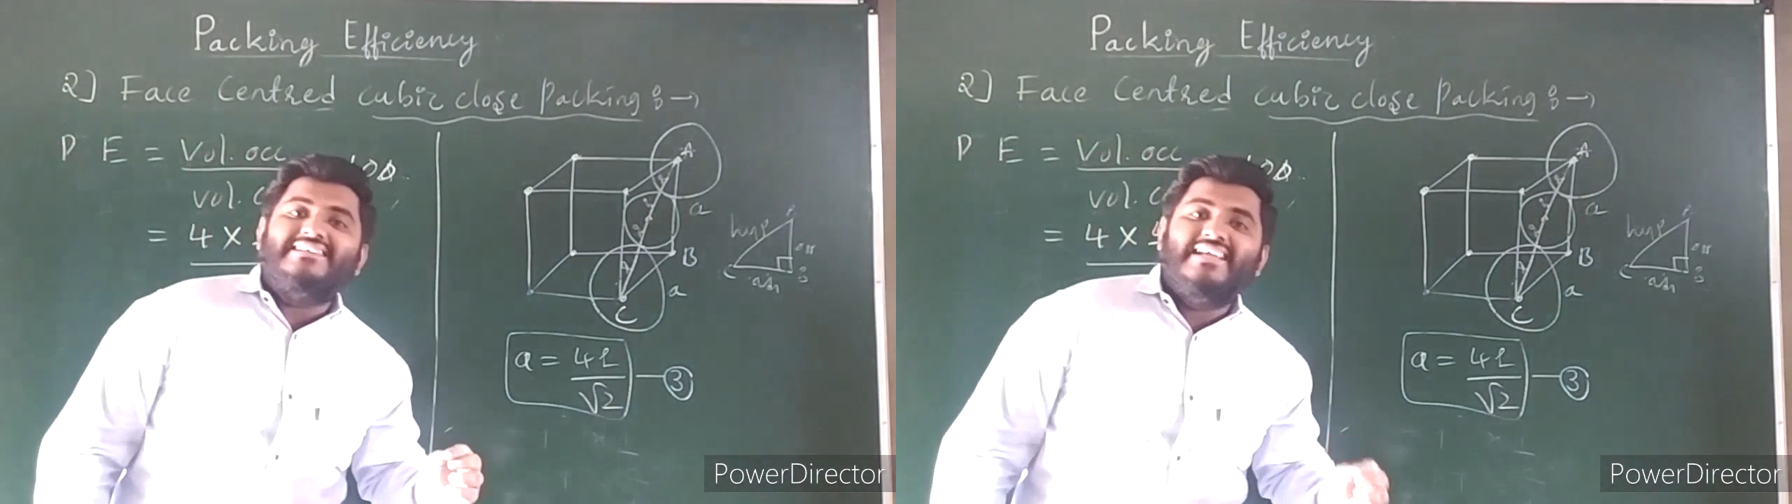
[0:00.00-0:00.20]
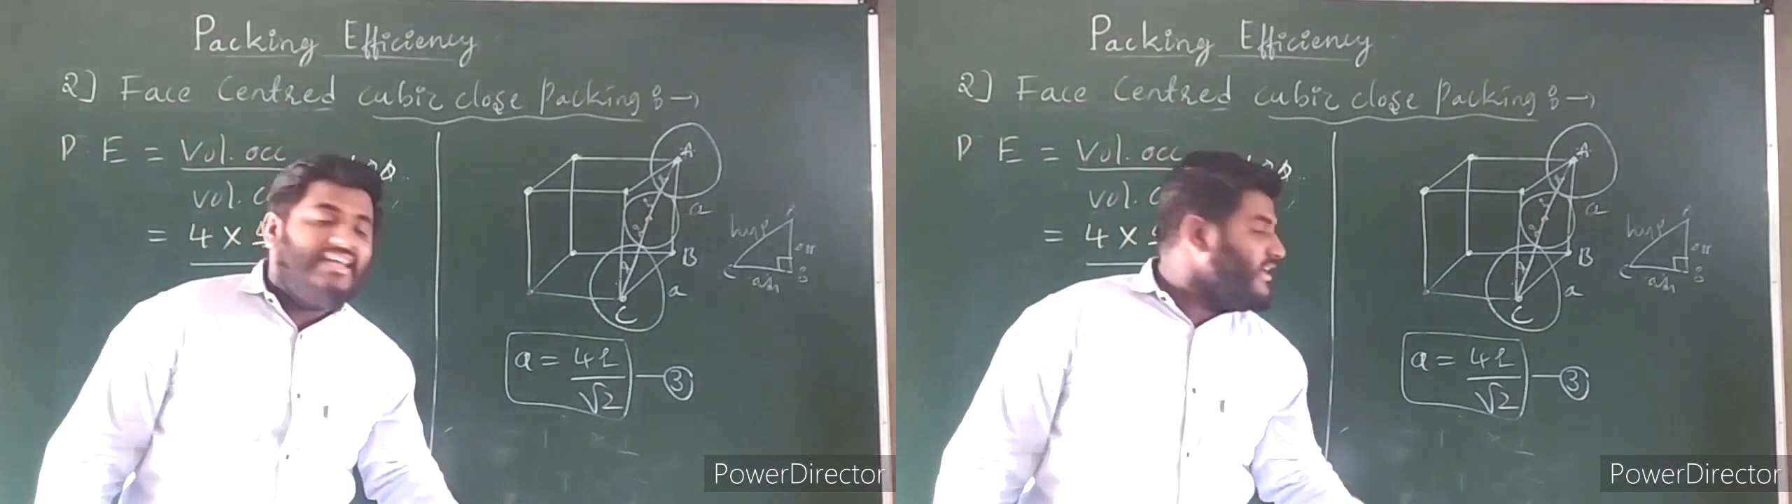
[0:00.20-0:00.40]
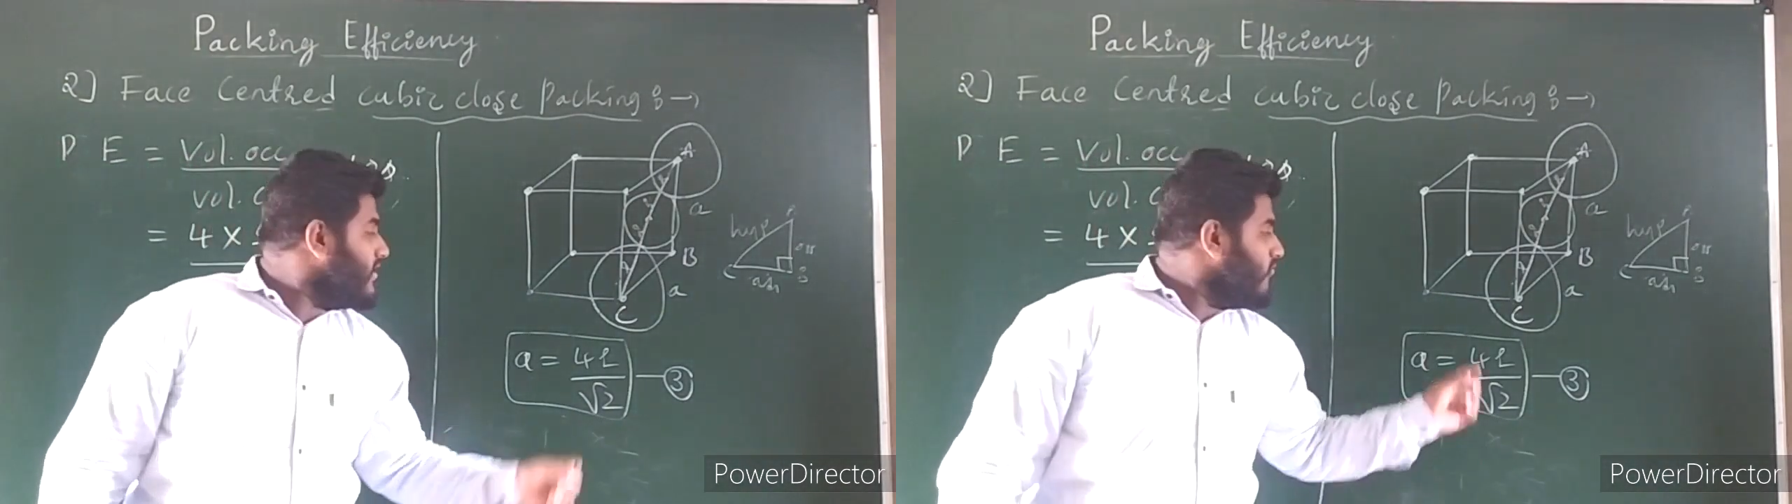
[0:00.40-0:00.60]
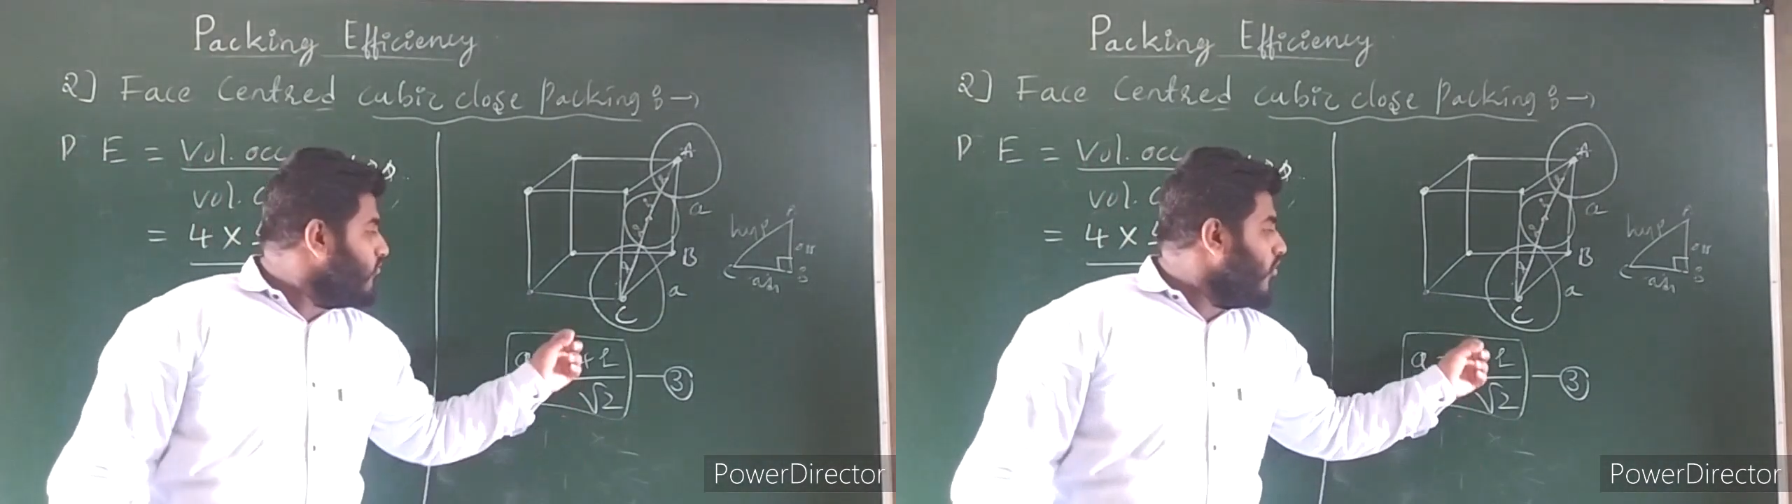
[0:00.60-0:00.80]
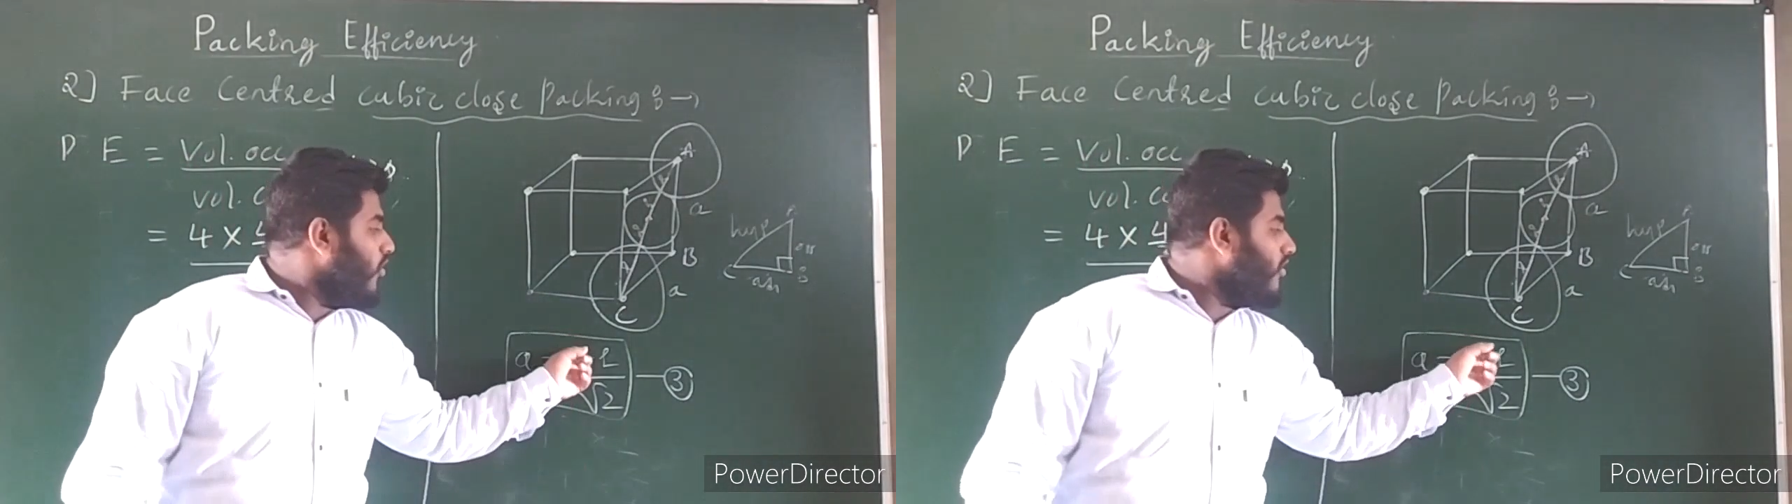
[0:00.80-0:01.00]
getting
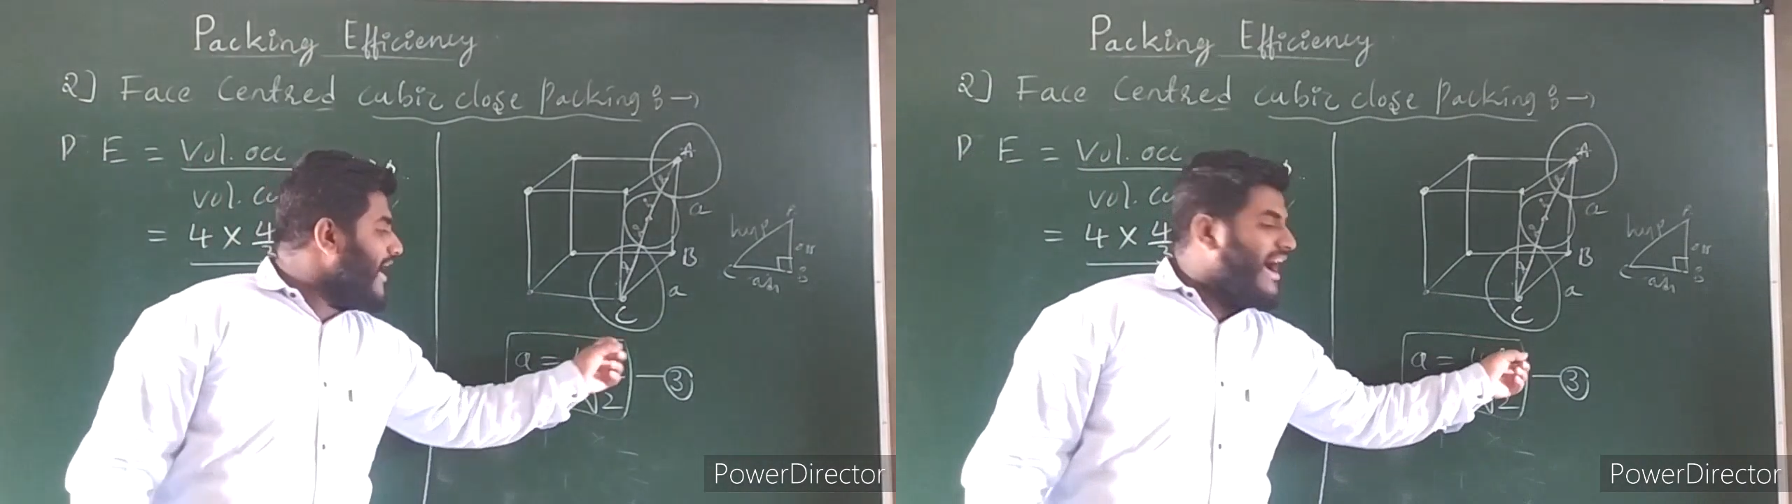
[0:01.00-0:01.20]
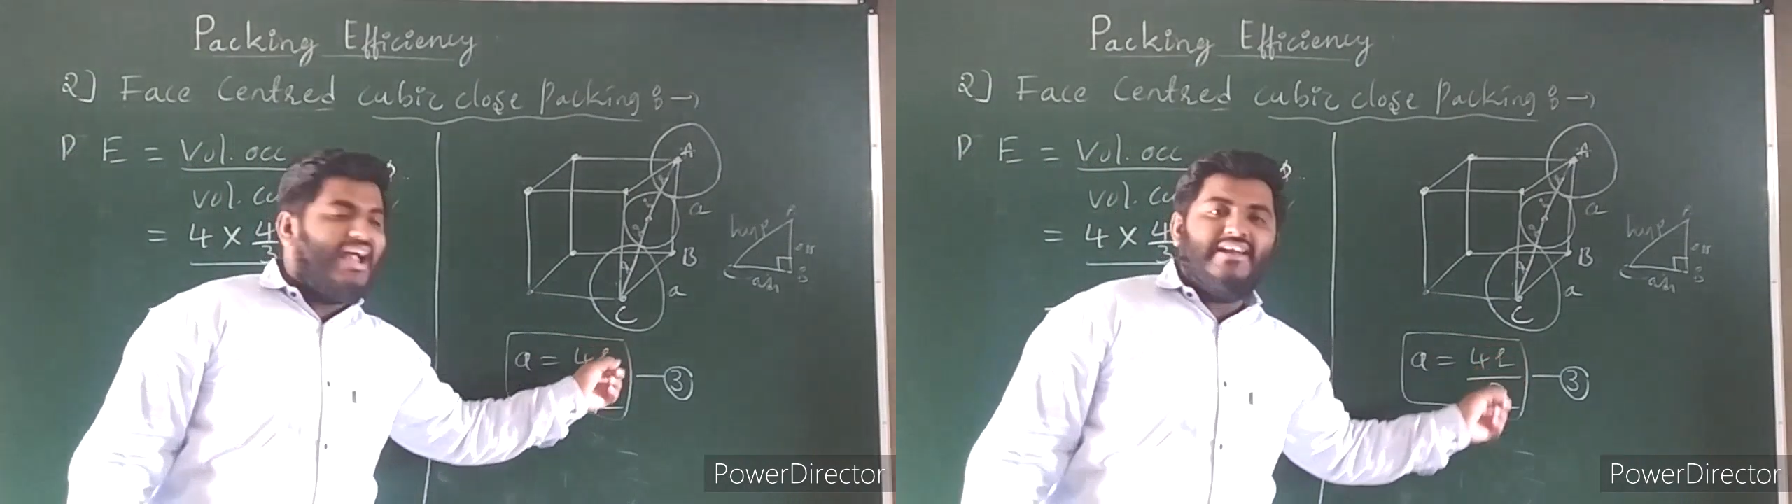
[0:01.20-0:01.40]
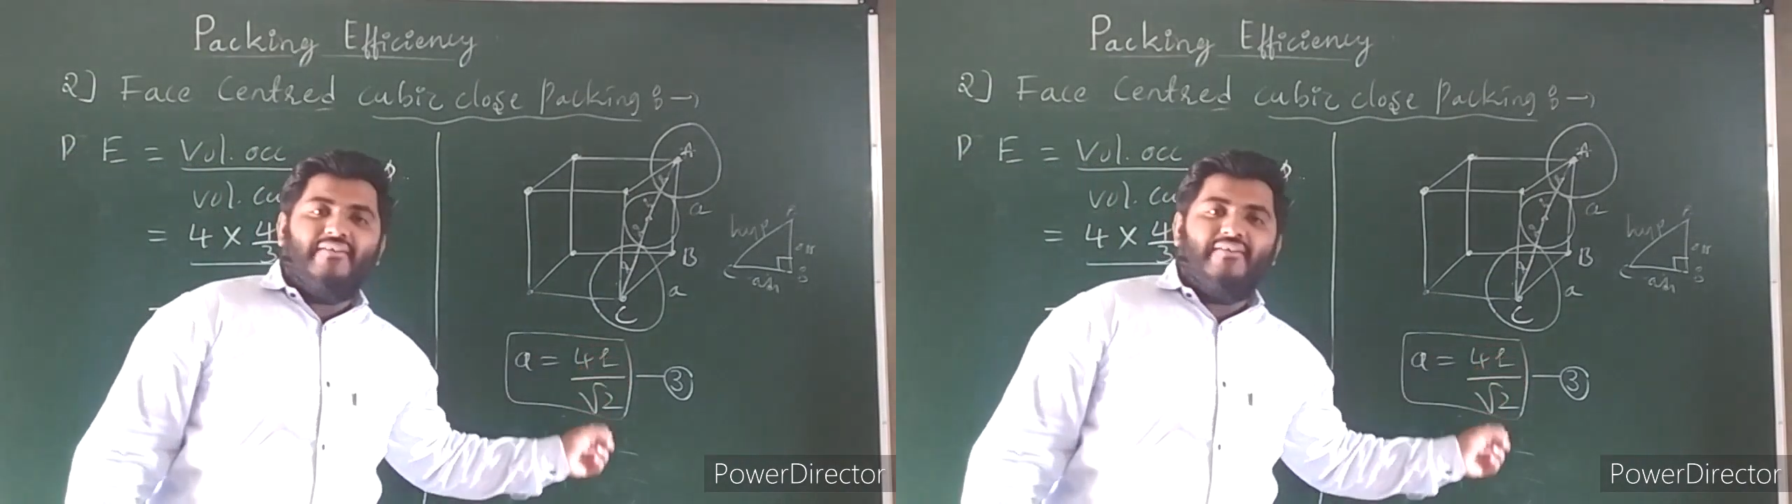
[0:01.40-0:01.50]
4r